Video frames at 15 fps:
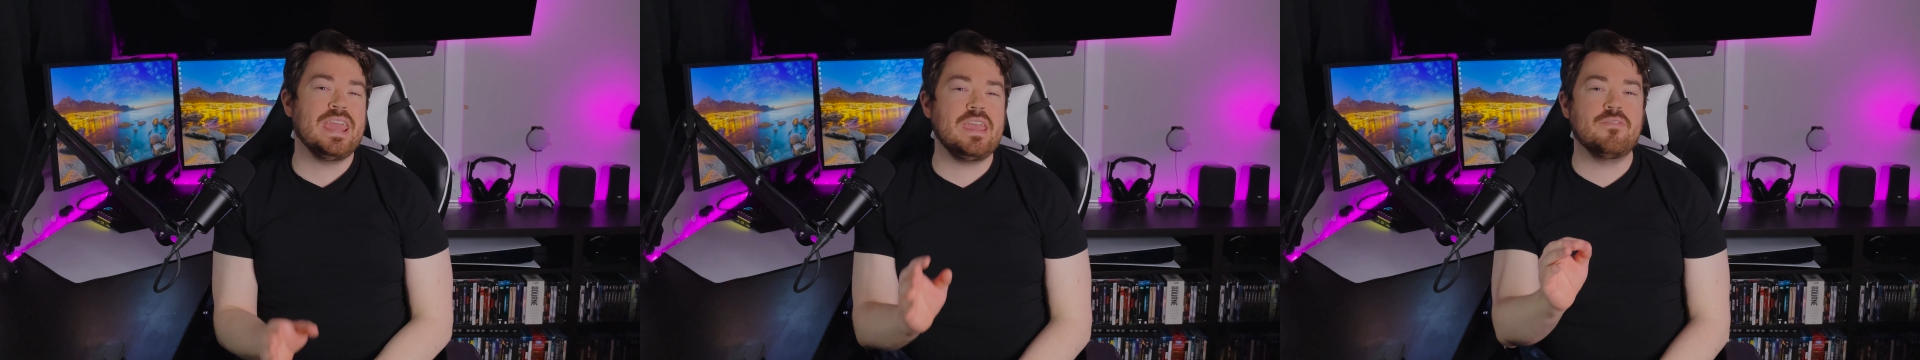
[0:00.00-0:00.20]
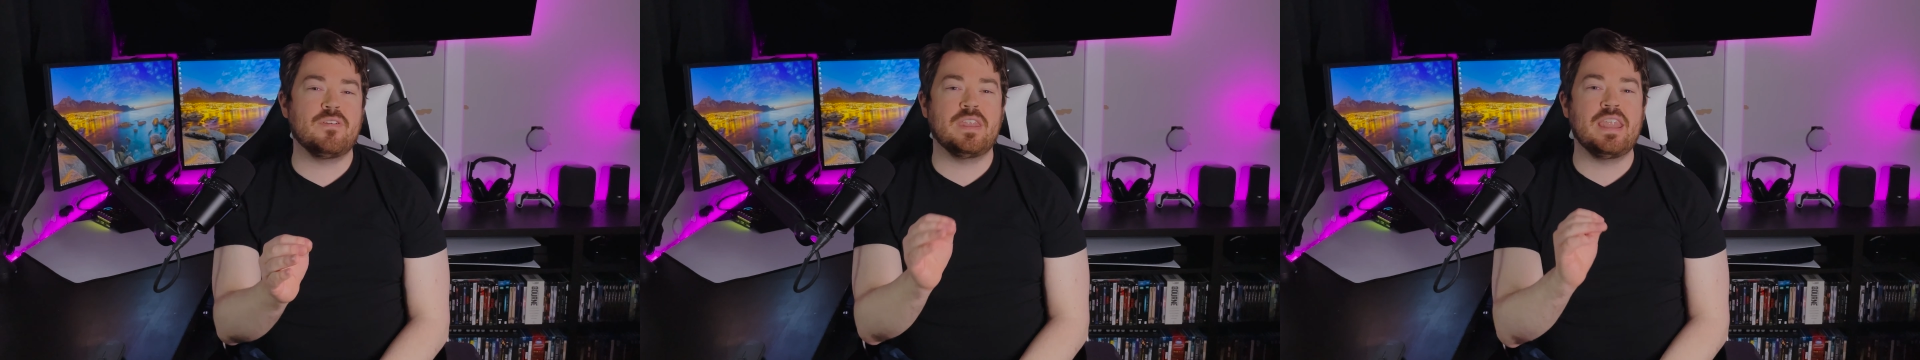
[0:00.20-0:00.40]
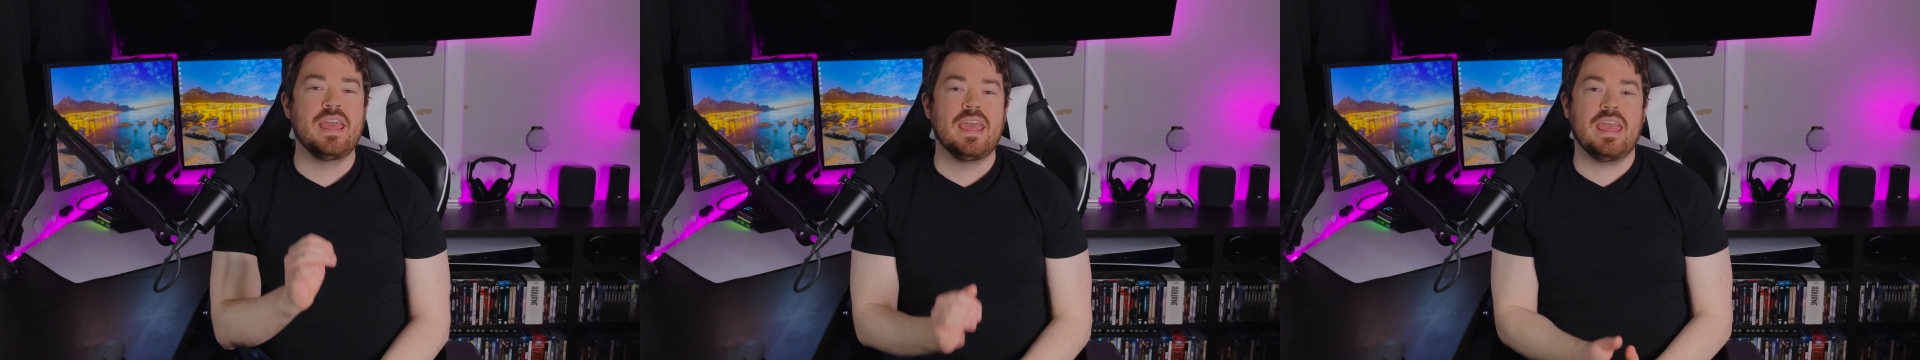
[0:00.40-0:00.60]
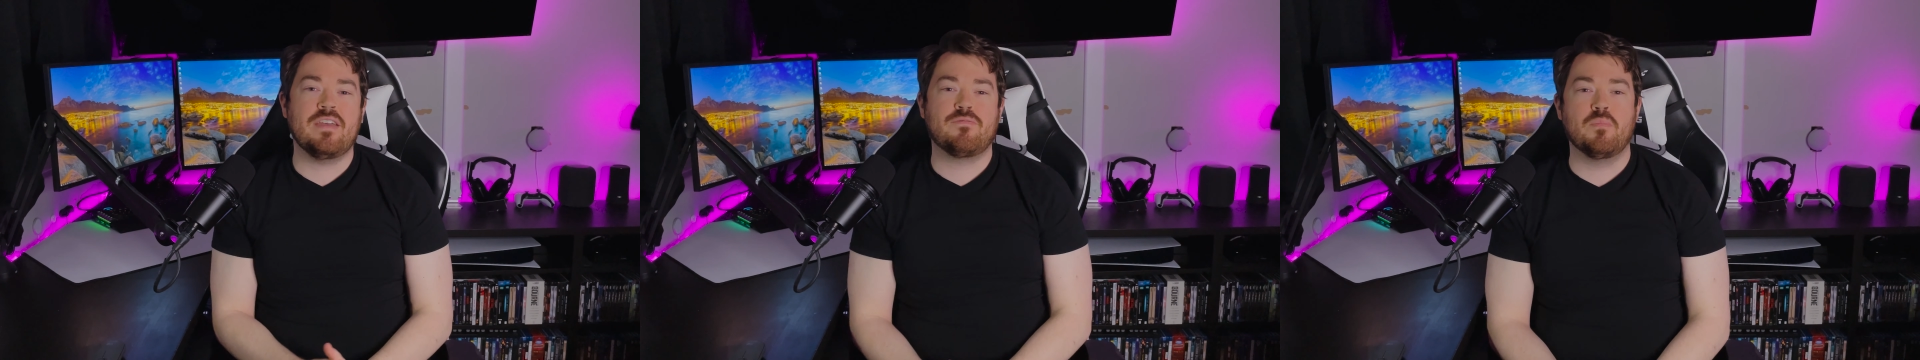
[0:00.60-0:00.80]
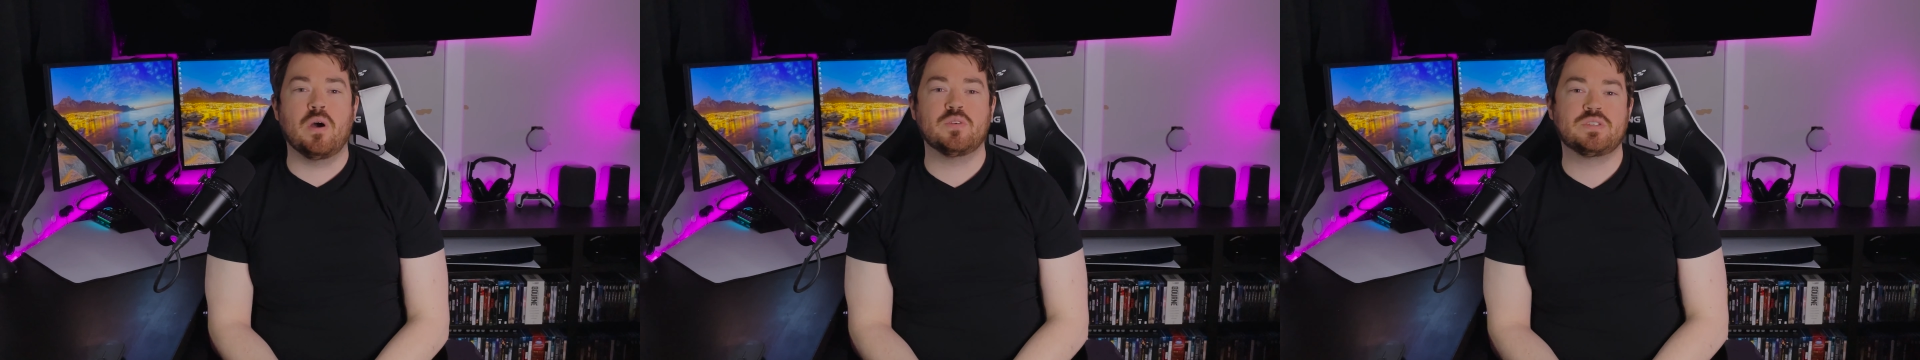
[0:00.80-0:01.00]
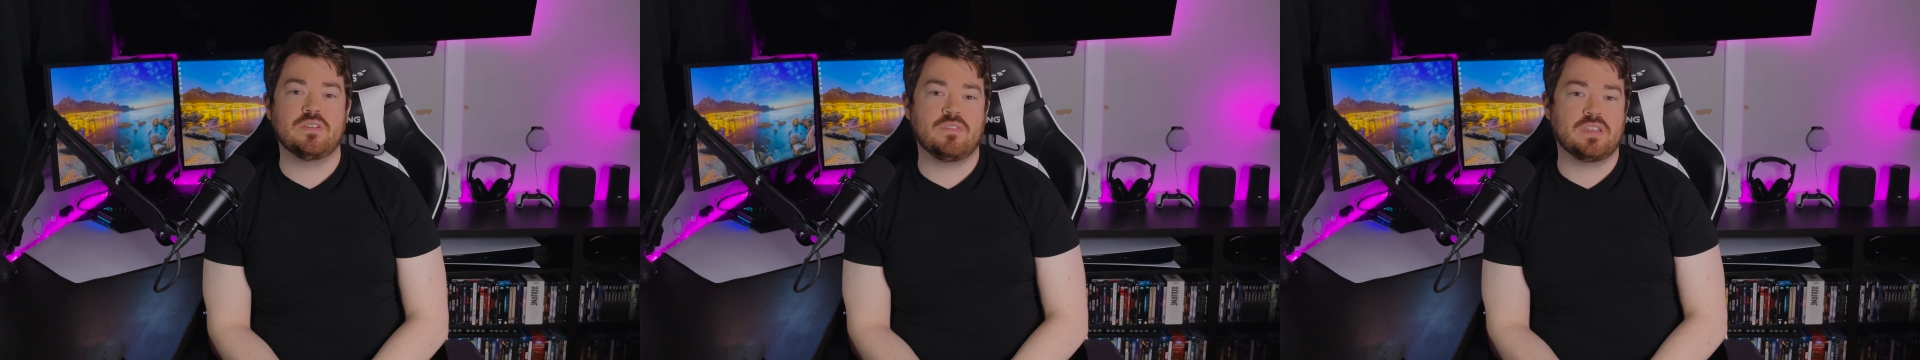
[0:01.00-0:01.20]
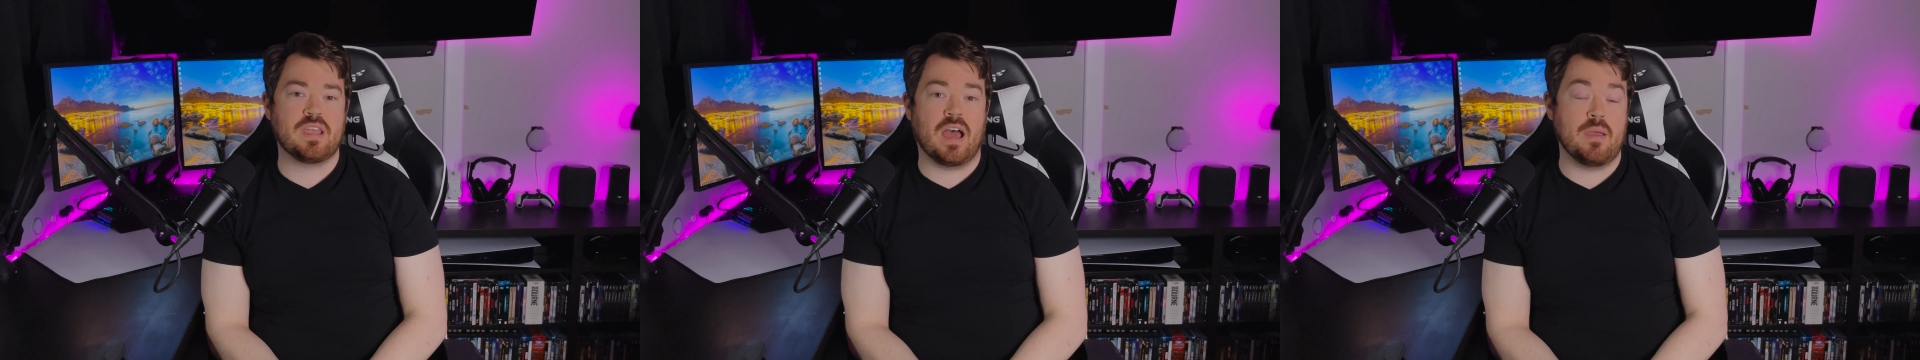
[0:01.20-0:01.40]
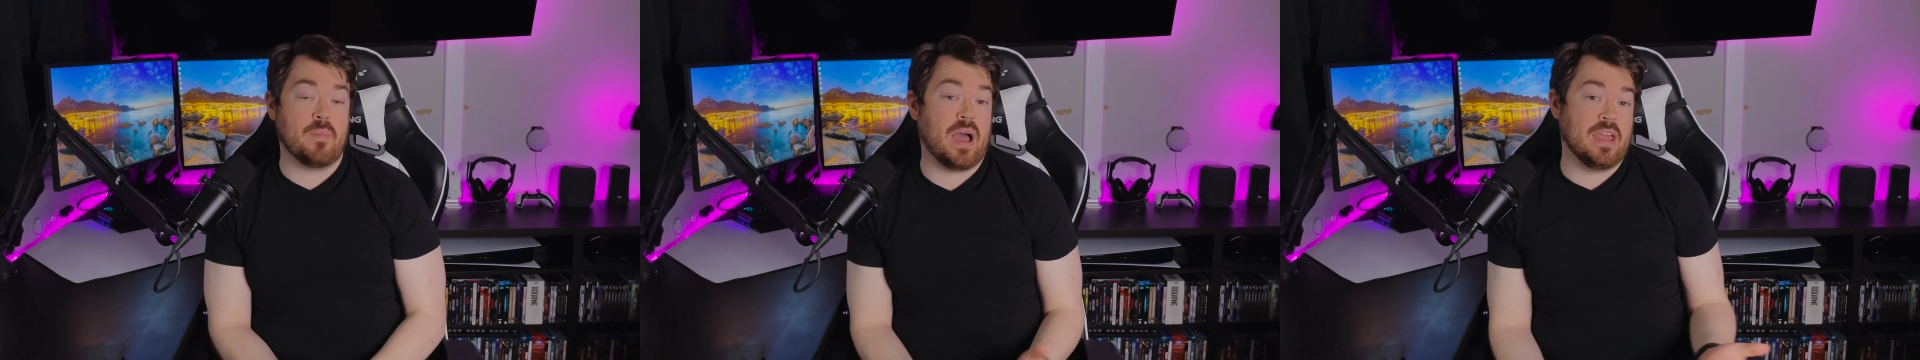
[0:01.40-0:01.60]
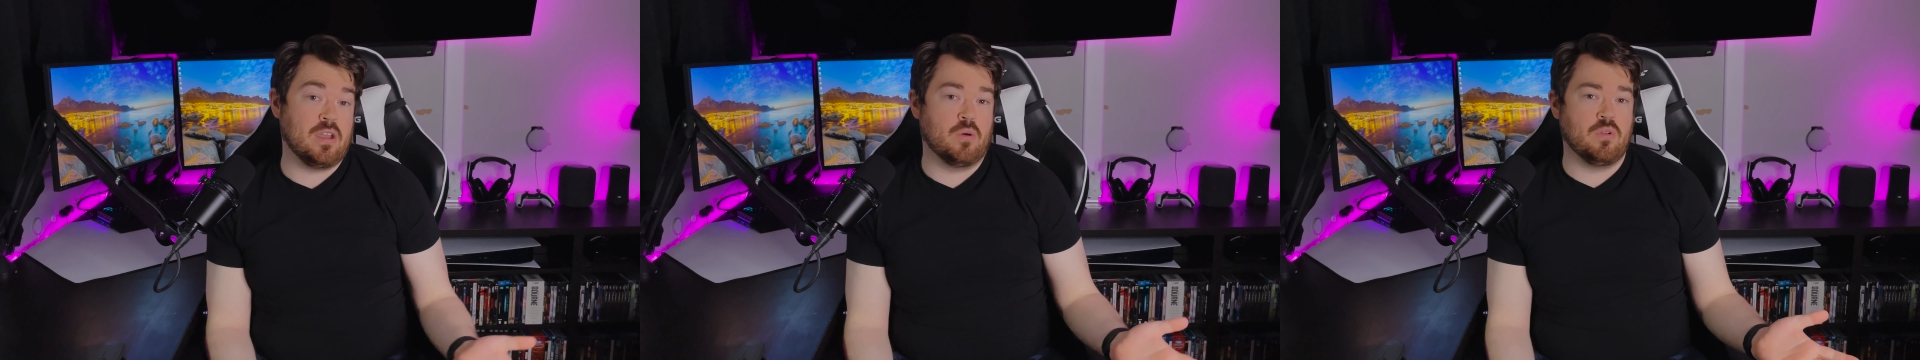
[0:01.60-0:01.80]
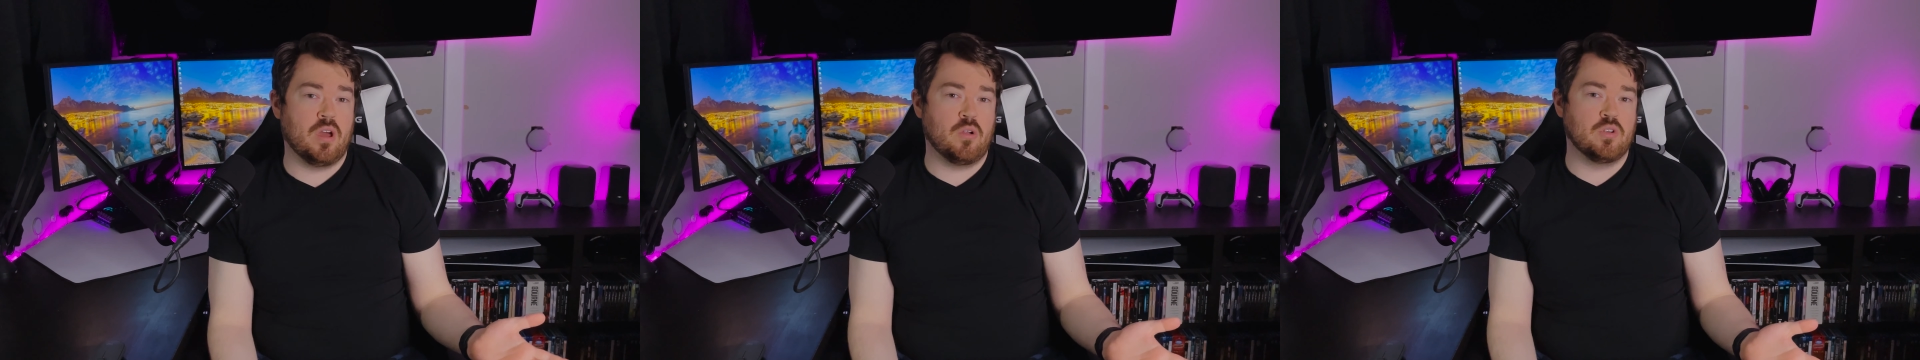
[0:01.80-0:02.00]
even if most of the time I
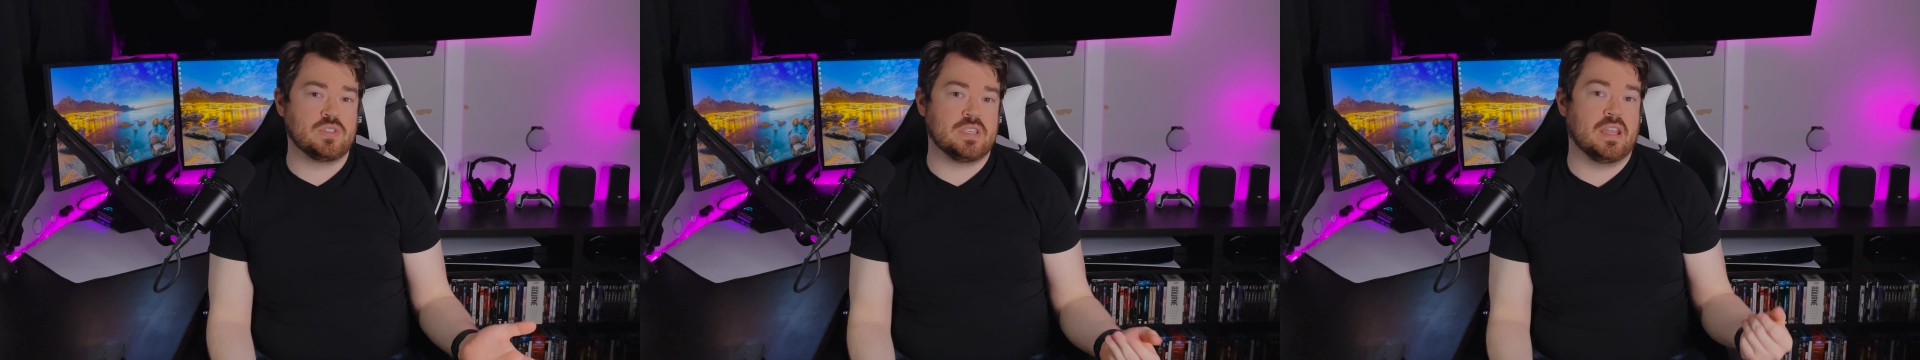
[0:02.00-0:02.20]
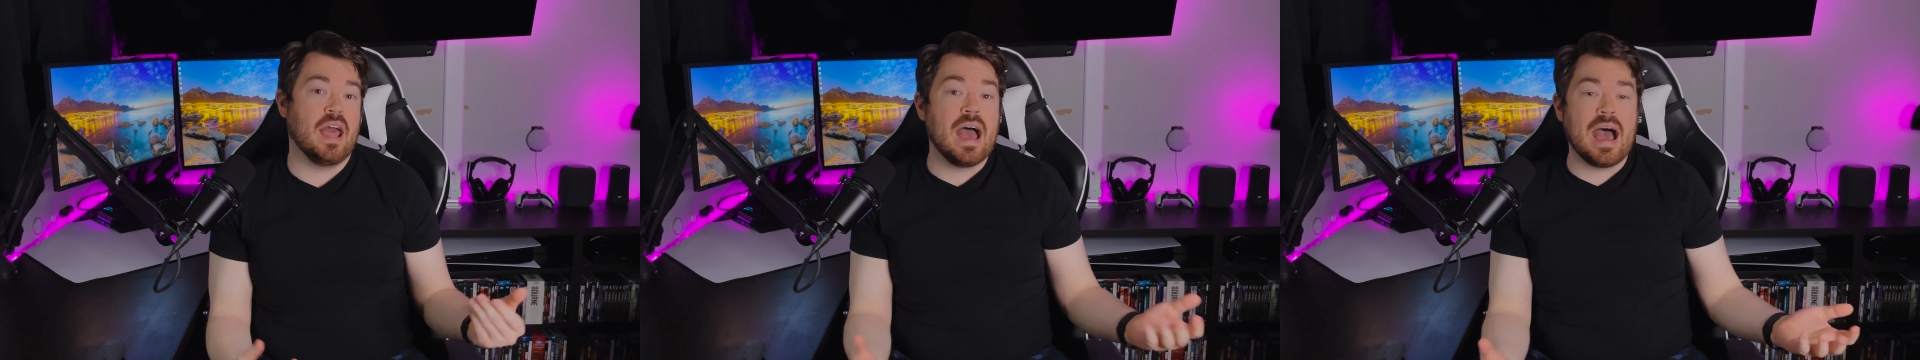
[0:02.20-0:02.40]
don't notice it.